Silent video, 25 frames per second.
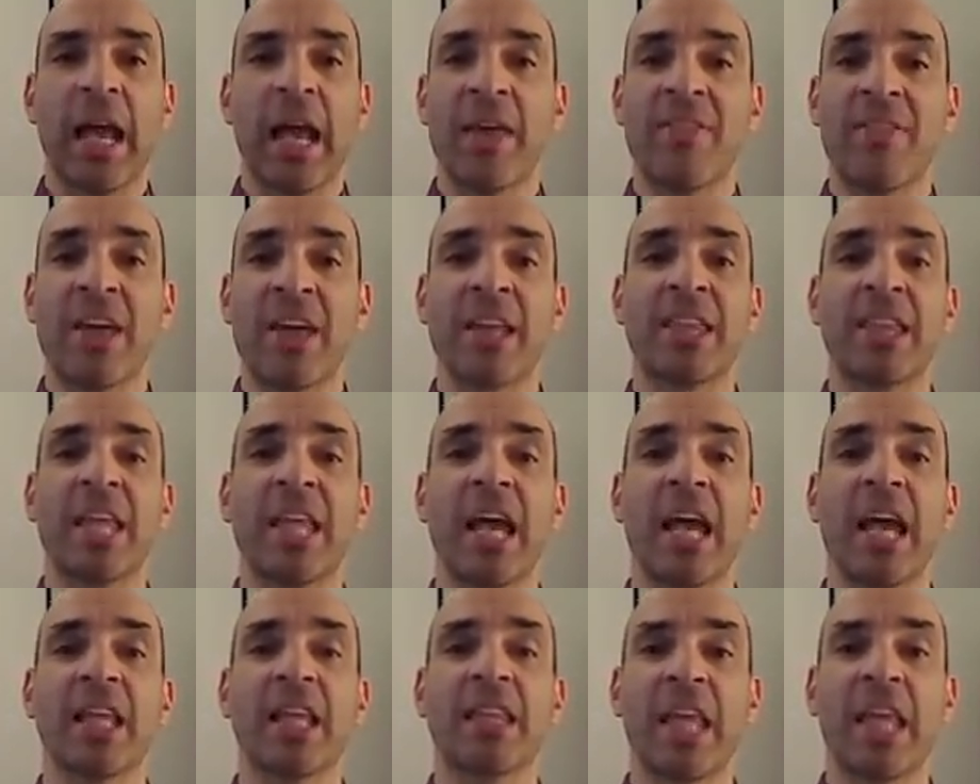and
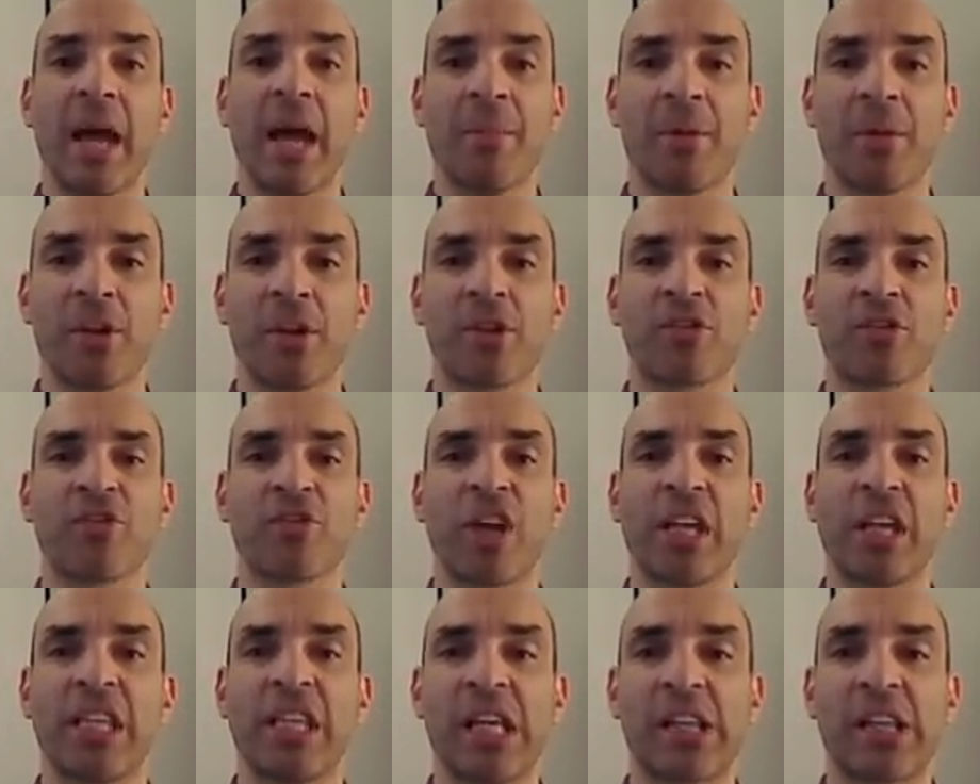that they
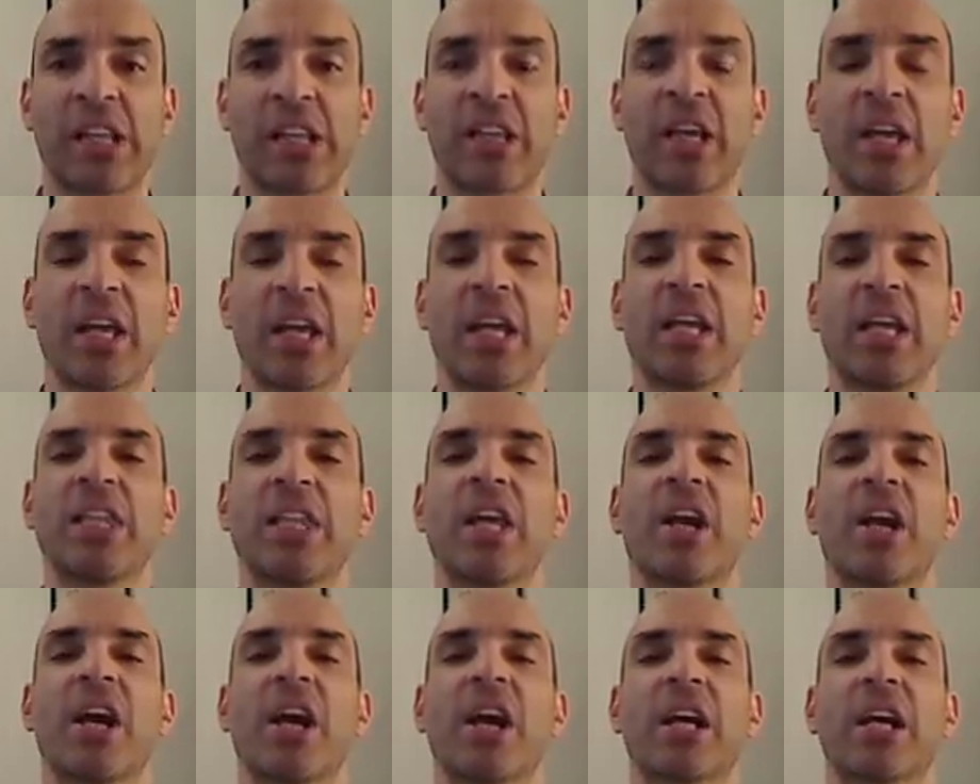demonstrate this
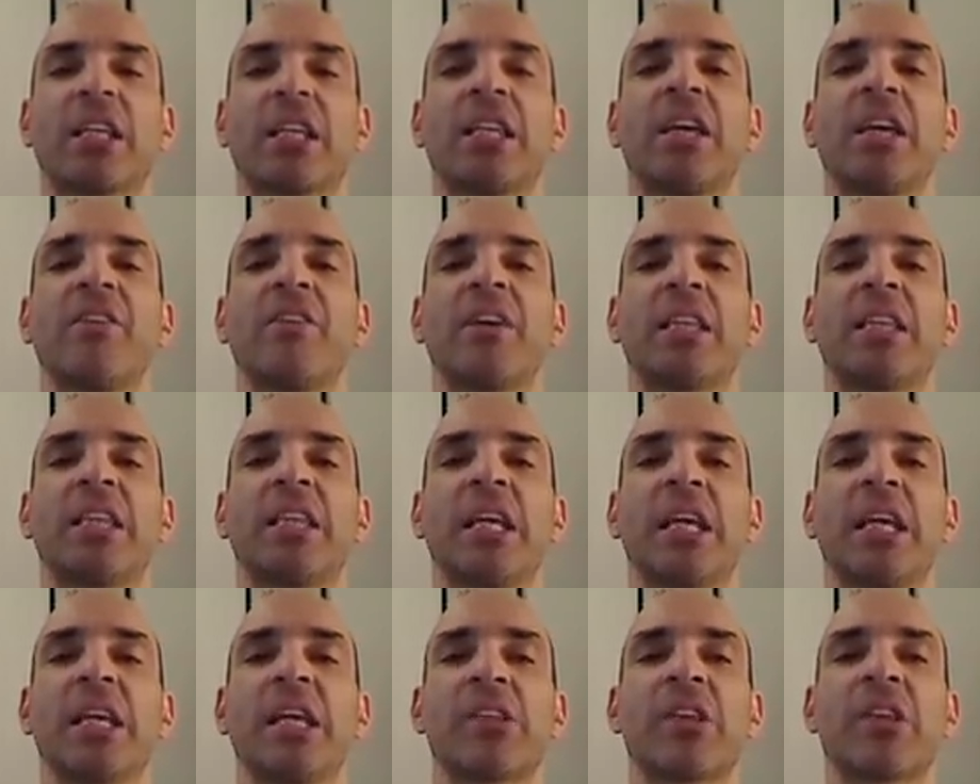in their
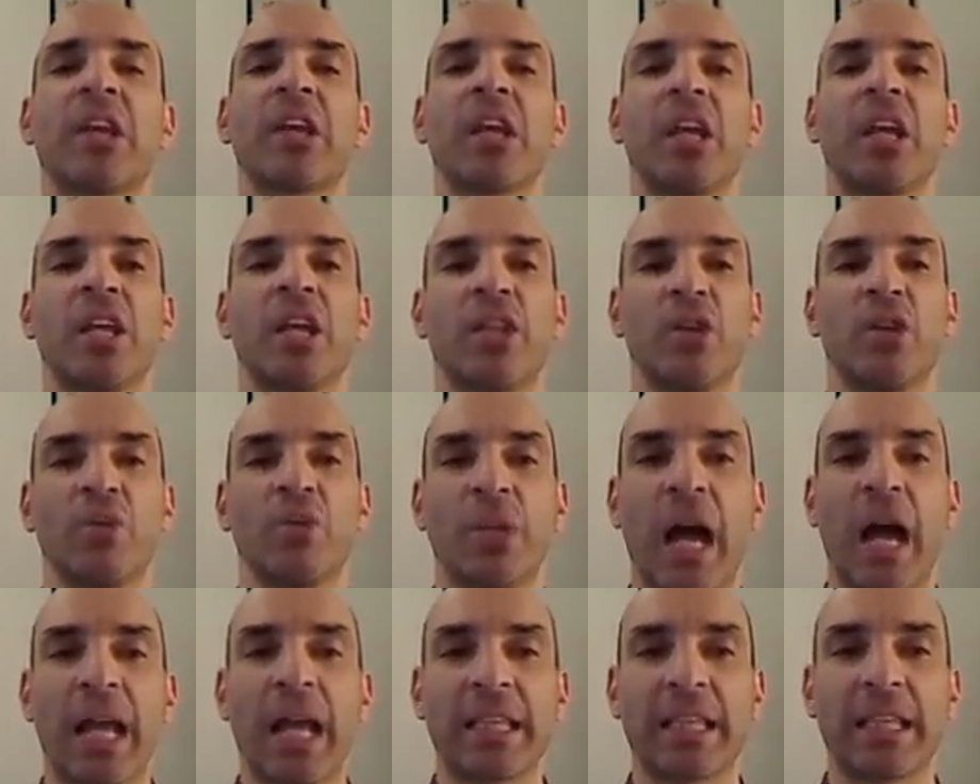activities in
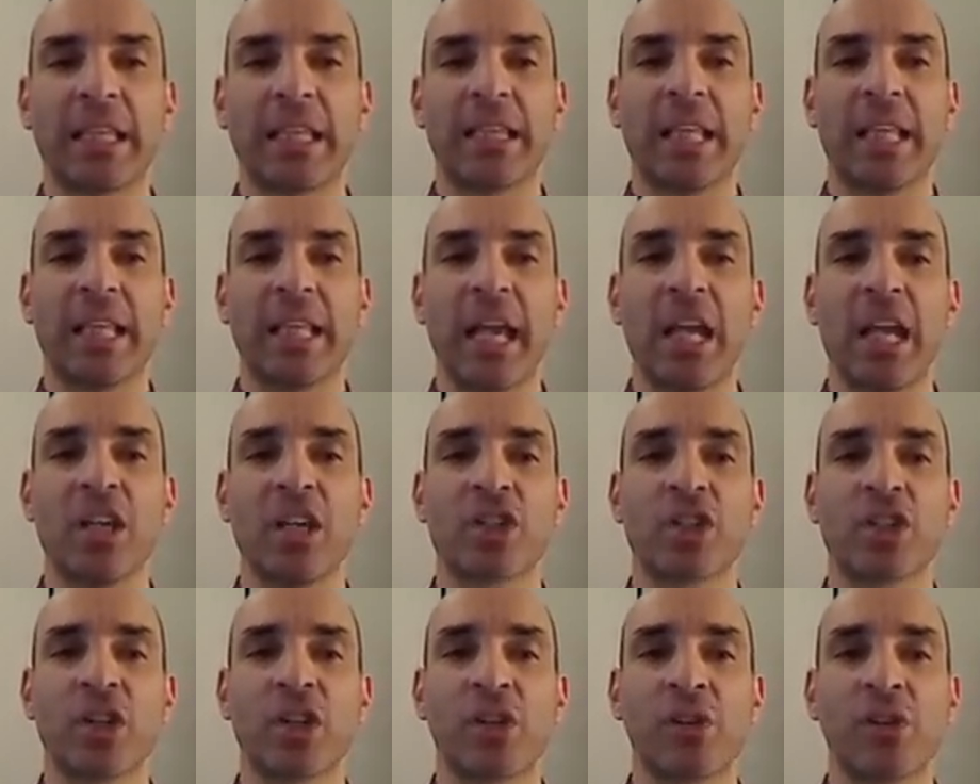the United
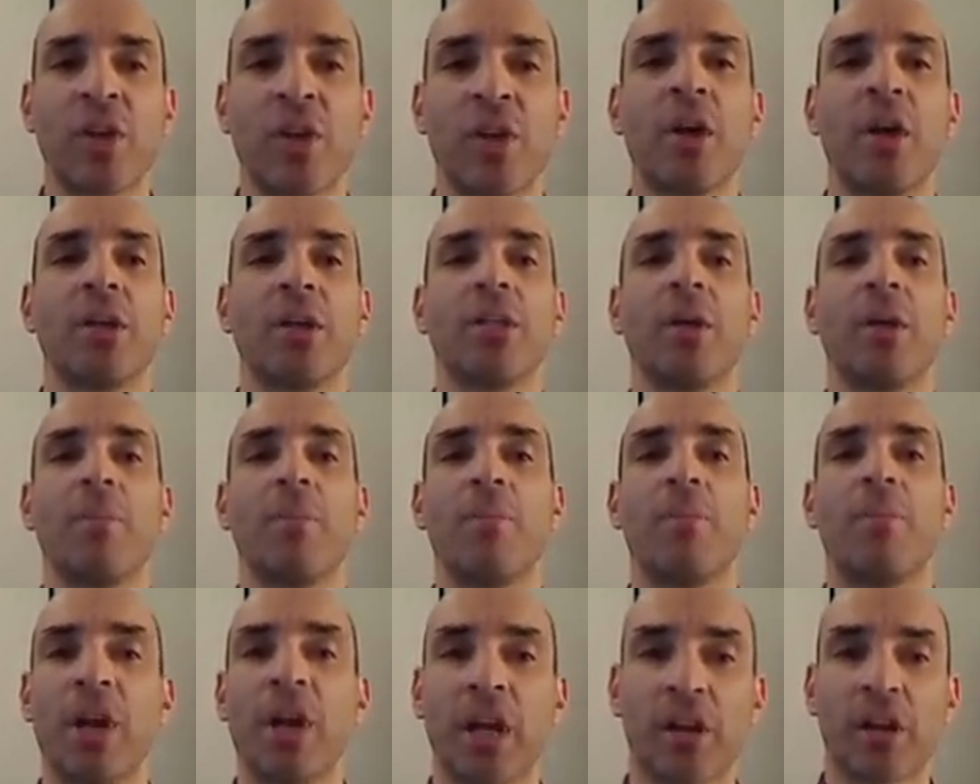Nations,
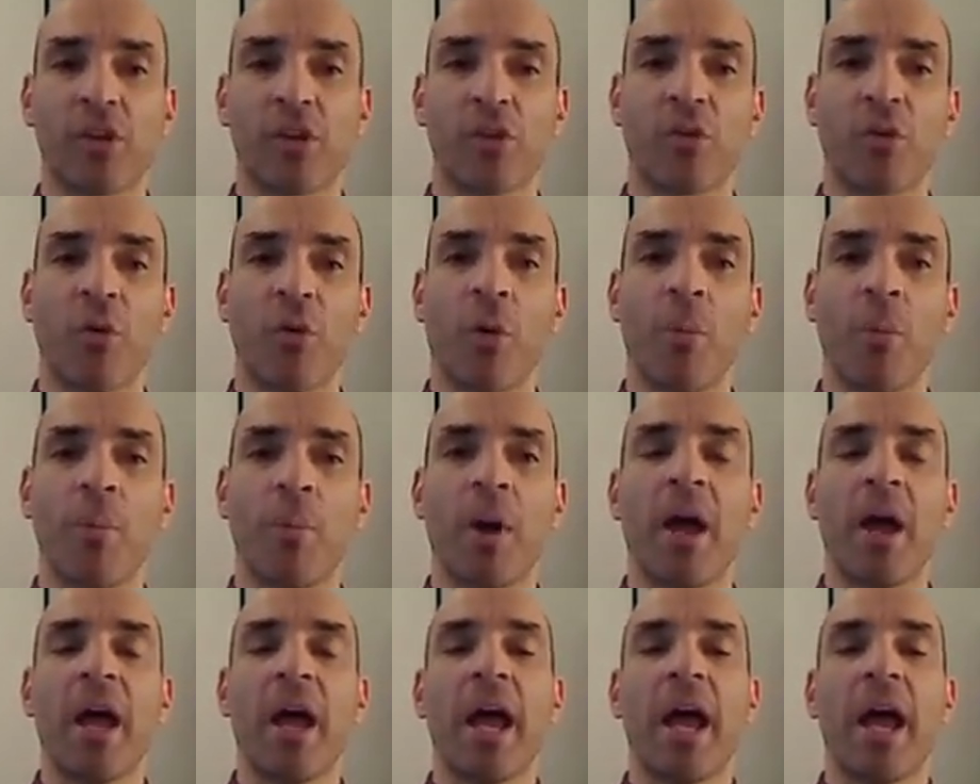the BRICS
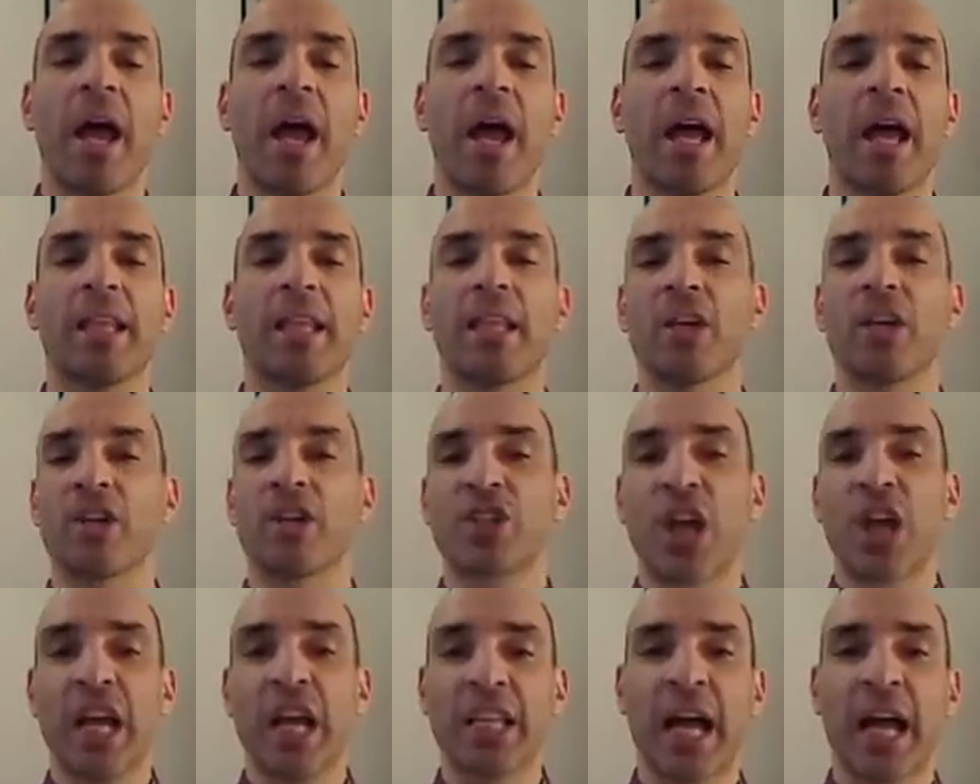Group, and the
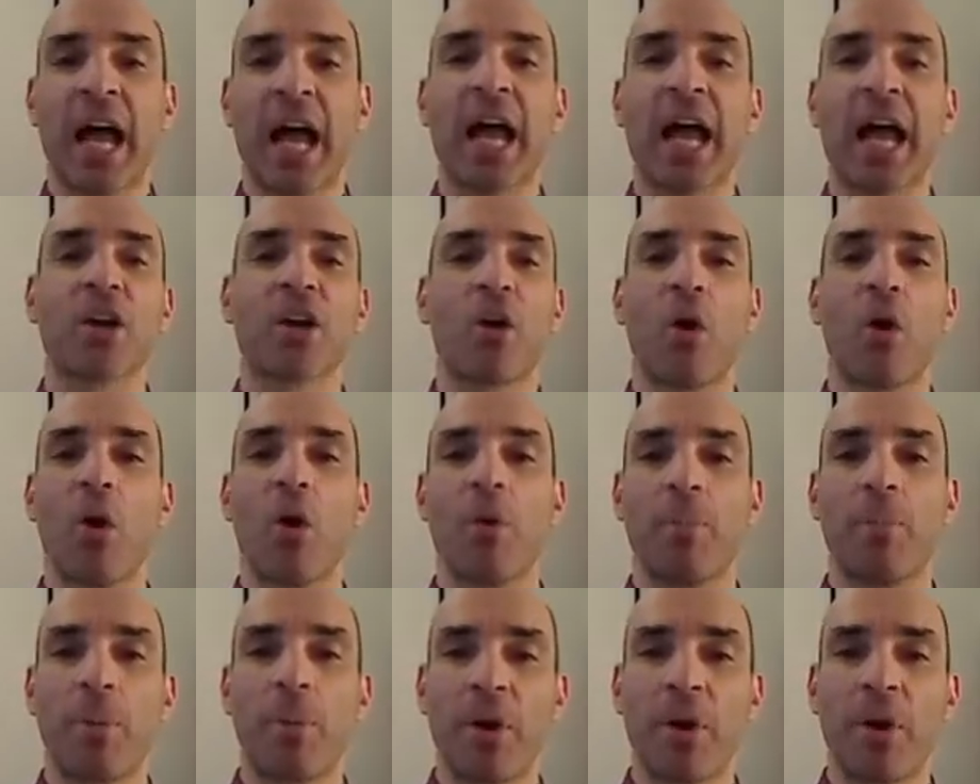Shanghai
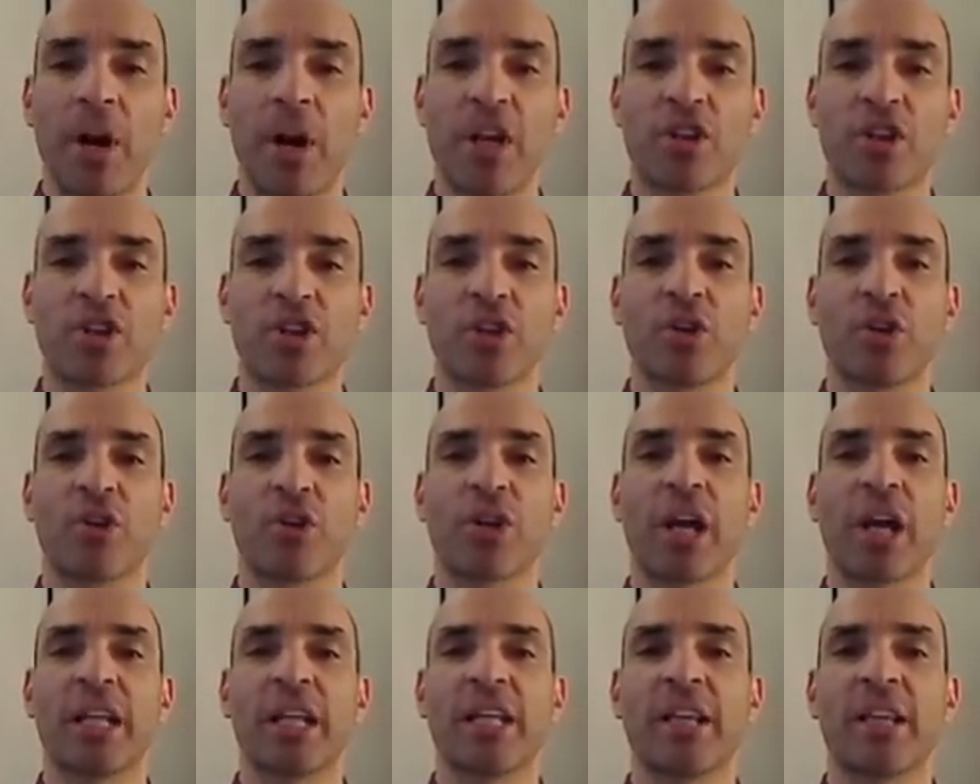Cooperation
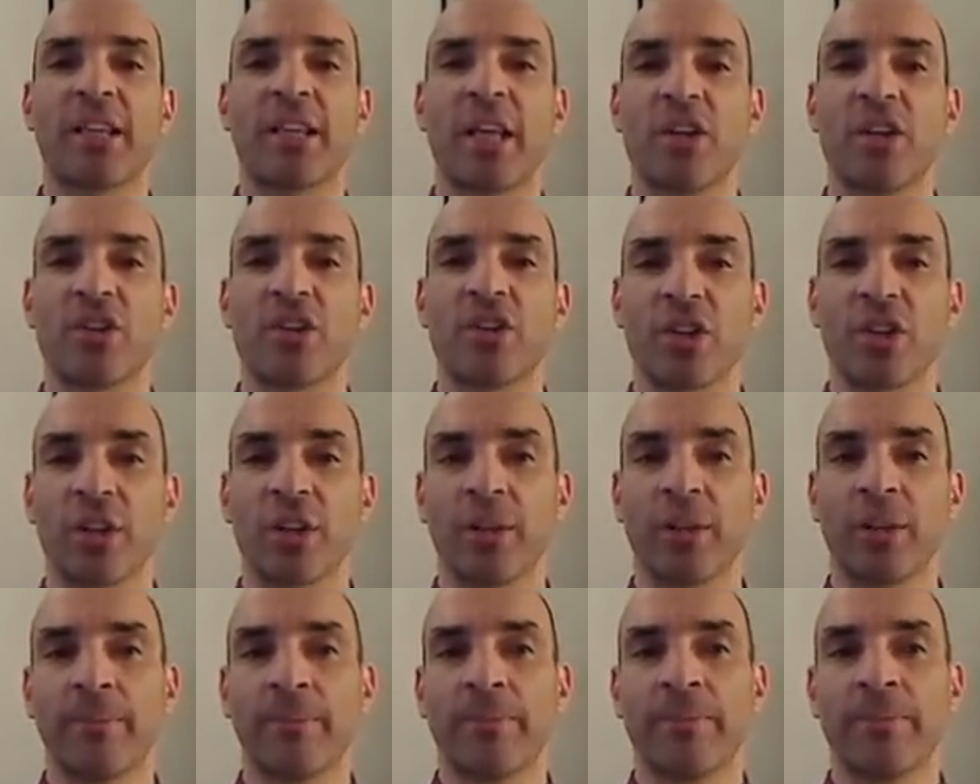
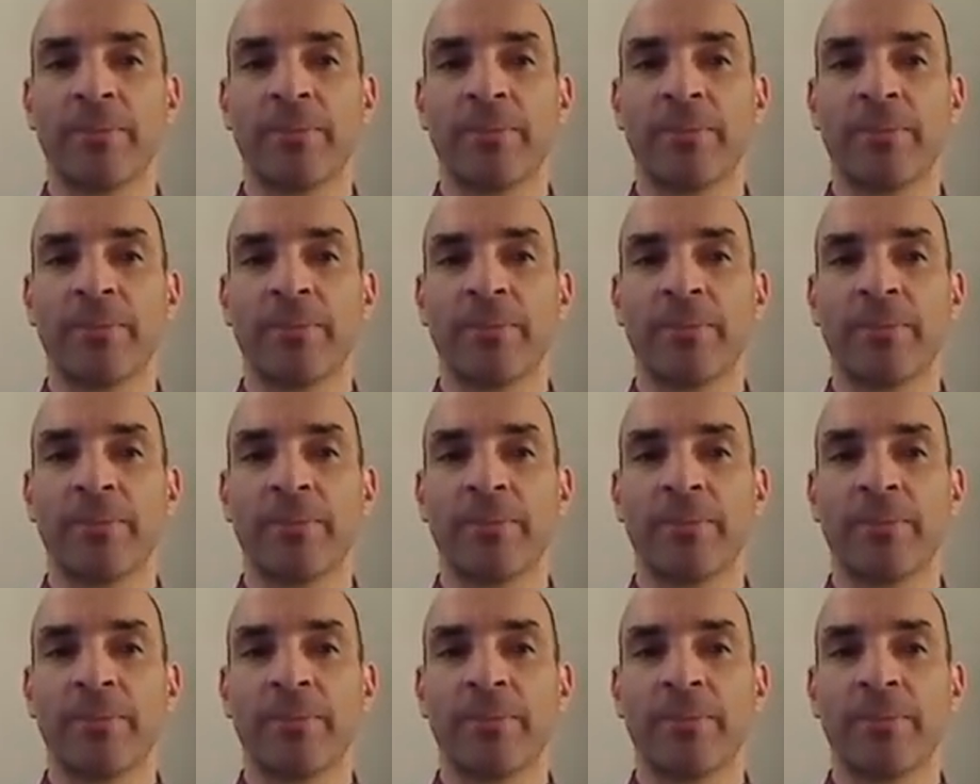Organization.